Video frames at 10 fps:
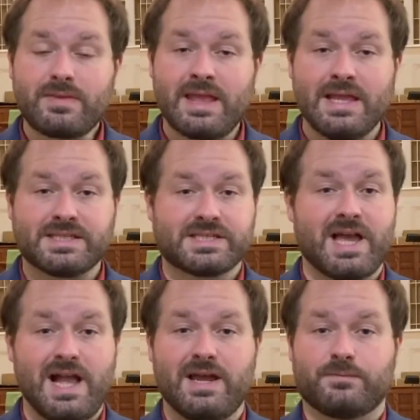and
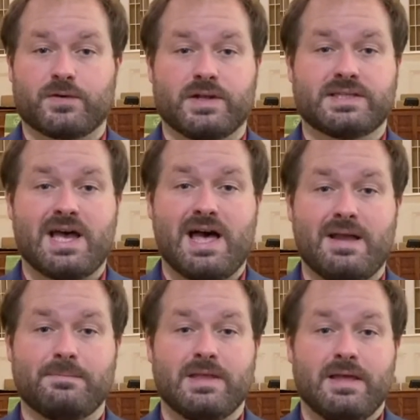sign up for a
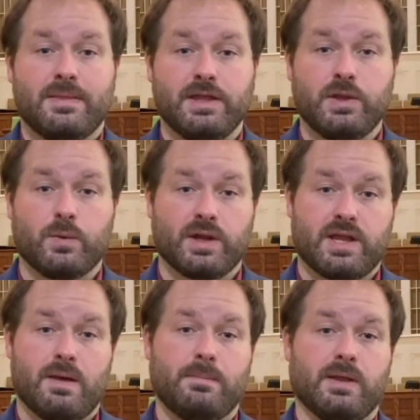time that you want to
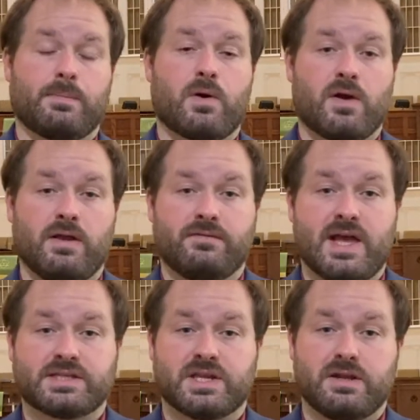come be a part of
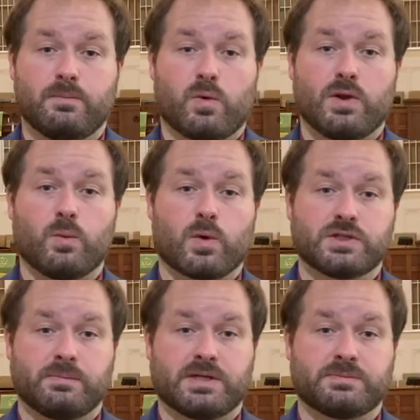that Sunday morning
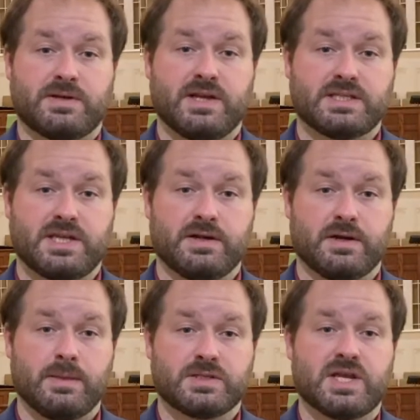worship experience
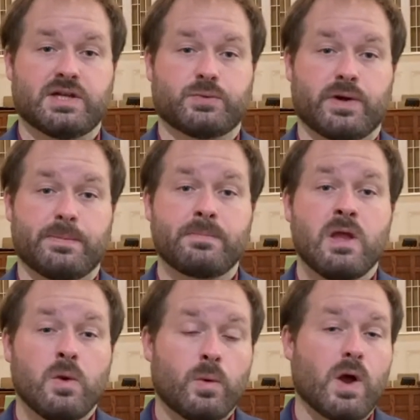here in the sanctuary.
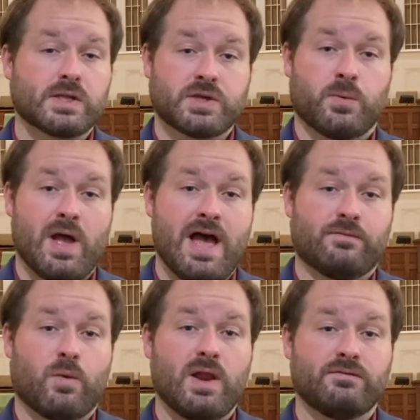We also will
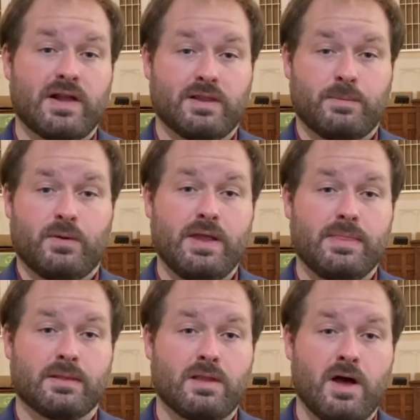have one available
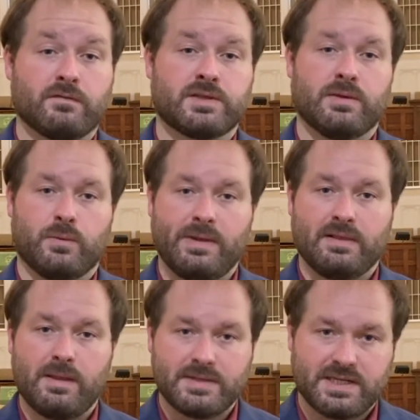in the loft that will be
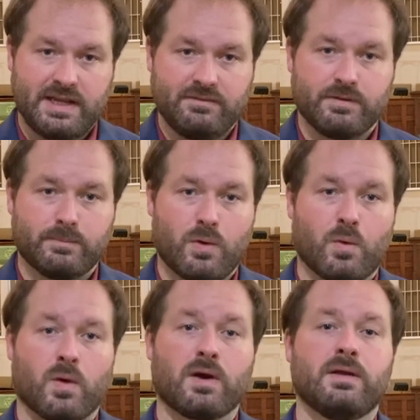limited even
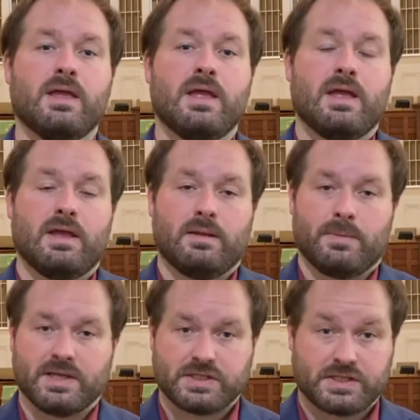more
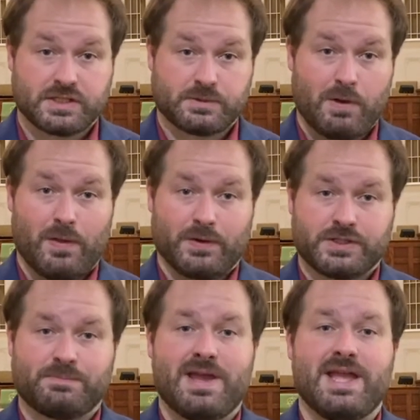because it's a smaller
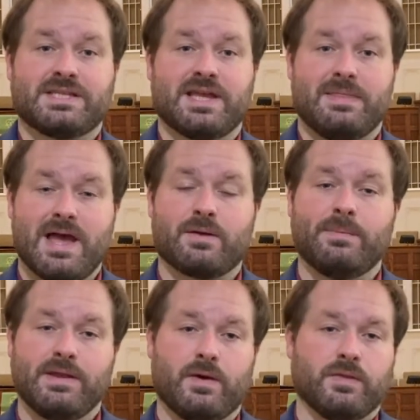space, and that'll
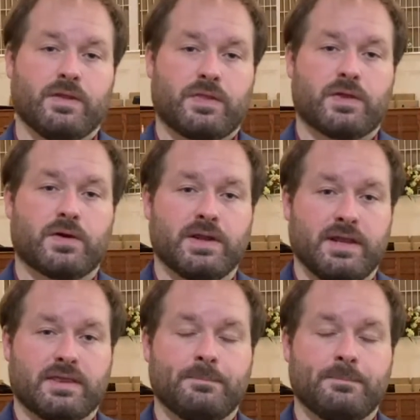be on the 30th.